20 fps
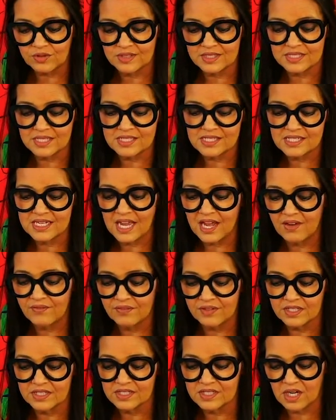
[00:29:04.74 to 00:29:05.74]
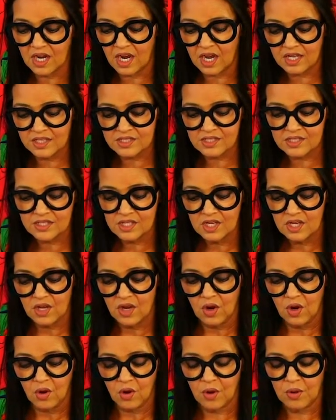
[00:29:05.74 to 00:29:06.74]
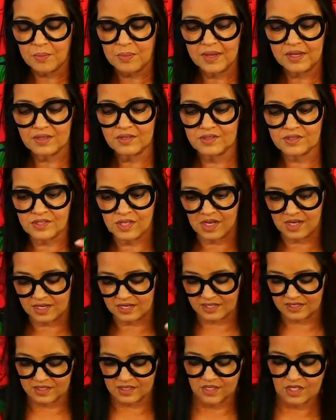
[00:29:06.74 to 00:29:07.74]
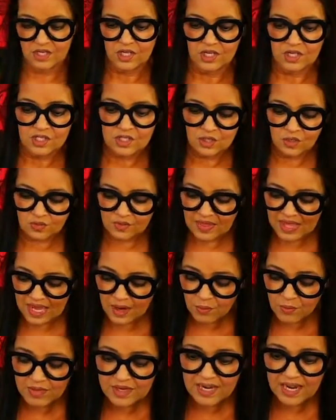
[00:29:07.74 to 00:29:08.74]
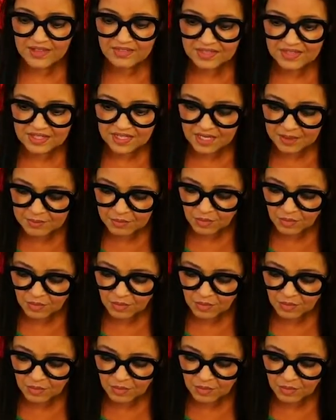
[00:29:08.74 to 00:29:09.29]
that doesn't have any dots or petals on it. So that one I think I'm